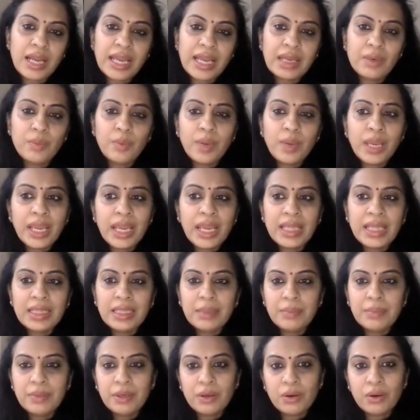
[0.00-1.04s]
and where
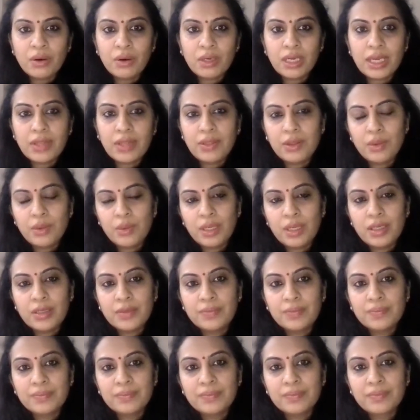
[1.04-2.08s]
they belong in the world.